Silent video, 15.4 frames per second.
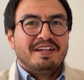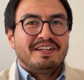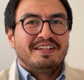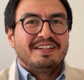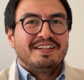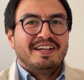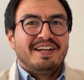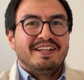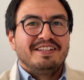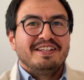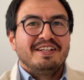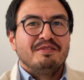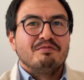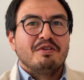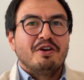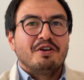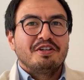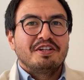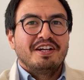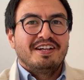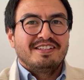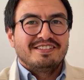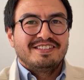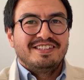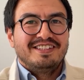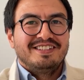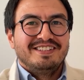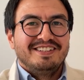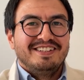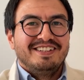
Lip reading: being and then broadcast it.